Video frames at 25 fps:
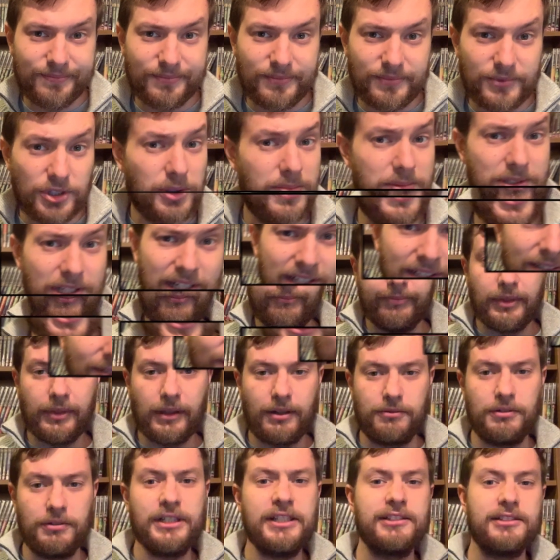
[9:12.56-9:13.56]
Job done.
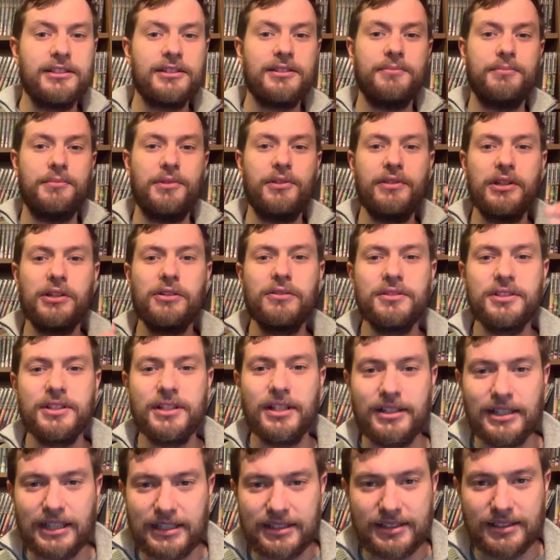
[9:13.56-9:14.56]
Right, moving on to the
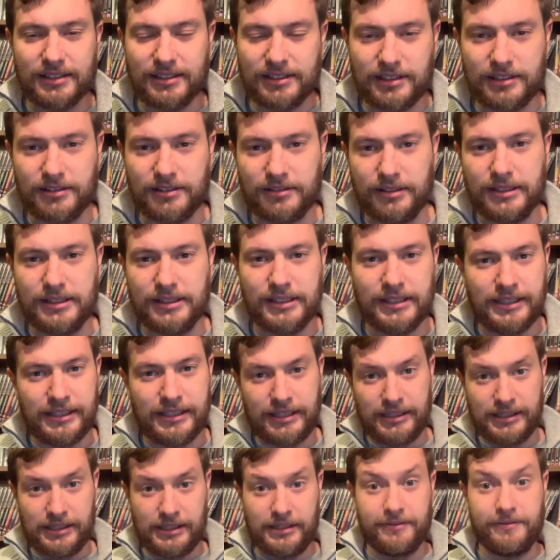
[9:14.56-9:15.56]
classic series.
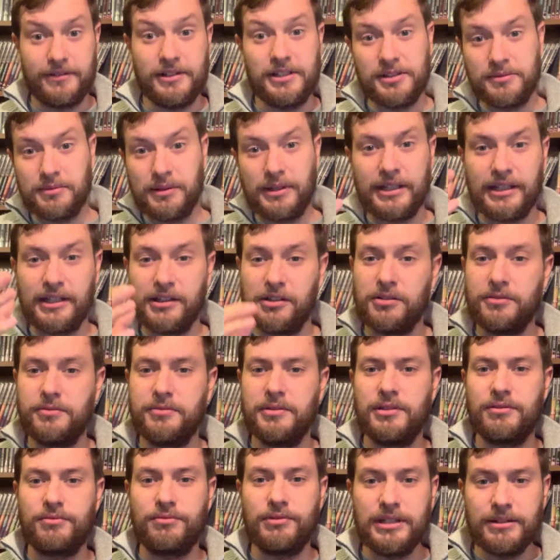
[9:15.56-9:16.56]
First, we're kicking off
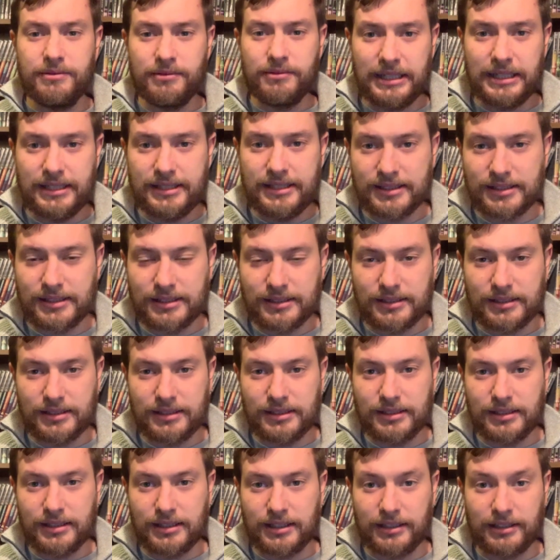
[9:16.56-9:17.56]
with a re-release,
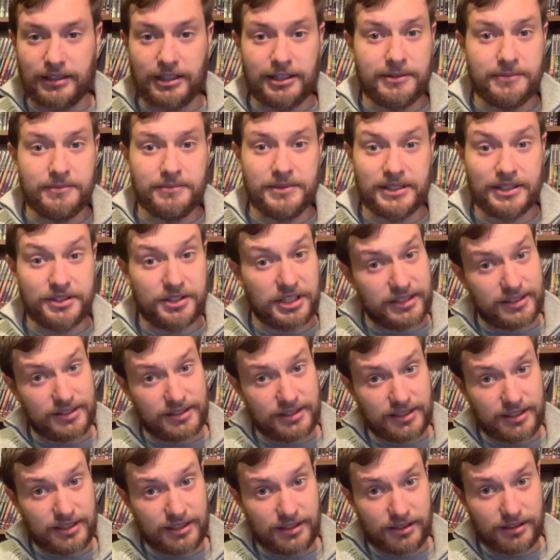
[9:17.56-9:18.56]
and I'm
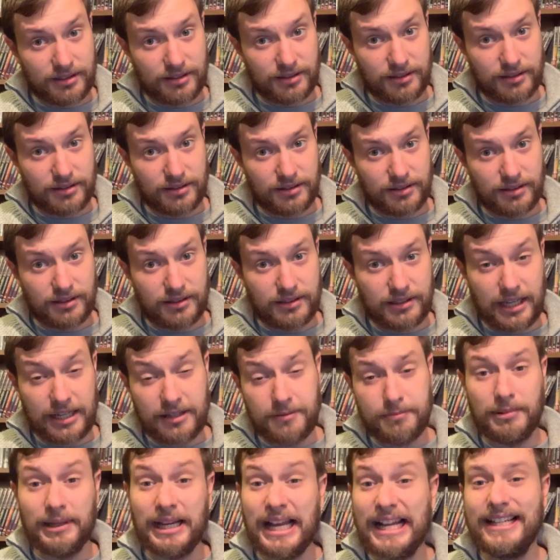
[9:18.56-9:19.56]
suggesting the
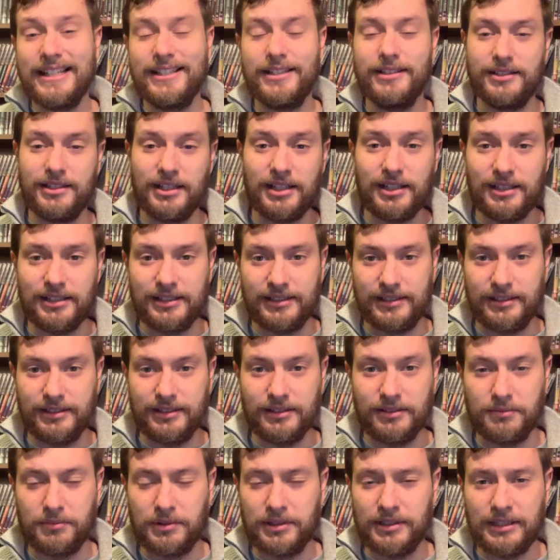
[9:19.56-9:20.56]
Dead Planet Dalek,
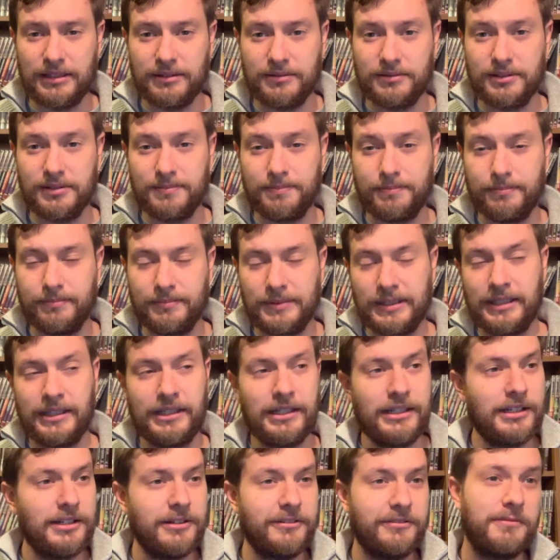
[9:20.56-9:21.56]
the one that was
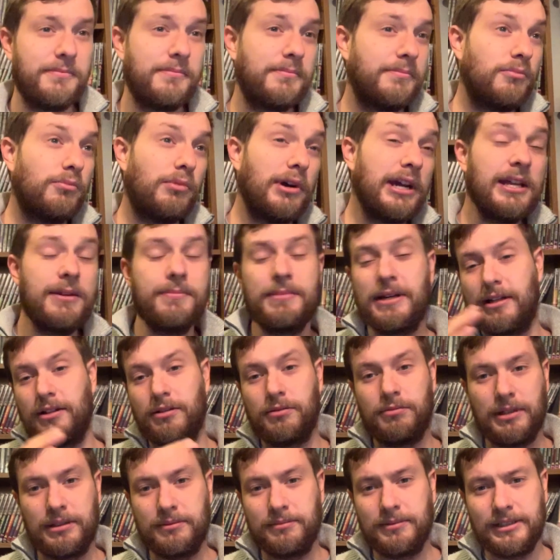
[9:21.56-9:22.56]
from way
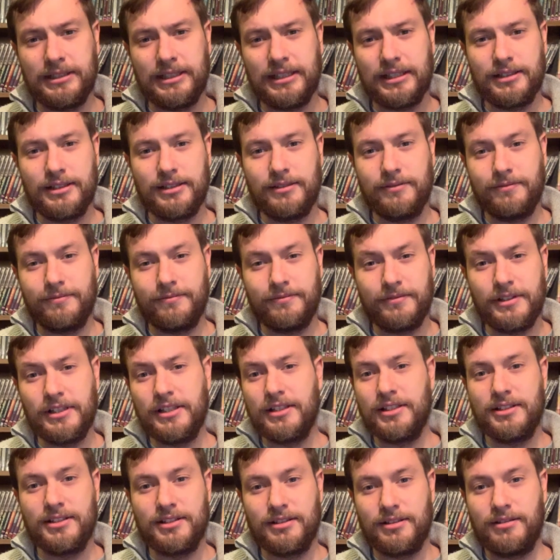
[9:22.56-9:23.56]
back when they had the
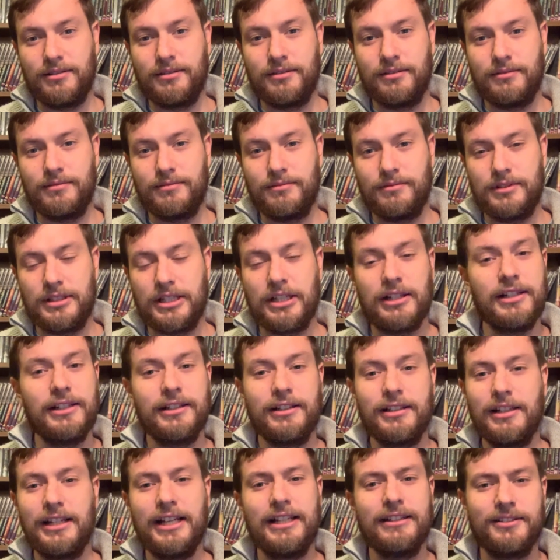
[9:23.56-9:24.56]
first Dalek
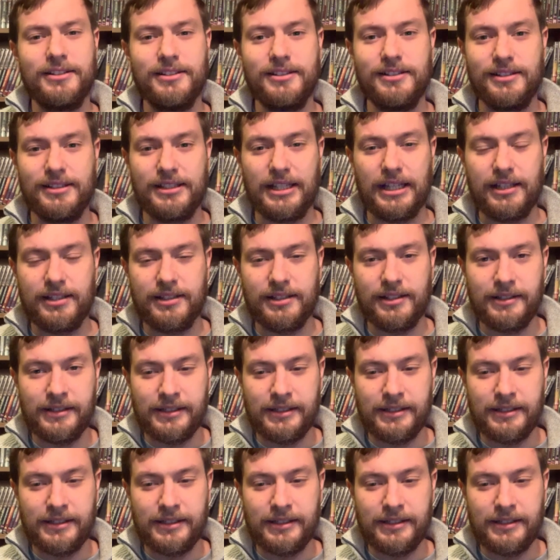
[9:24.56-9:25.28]
Collector's set.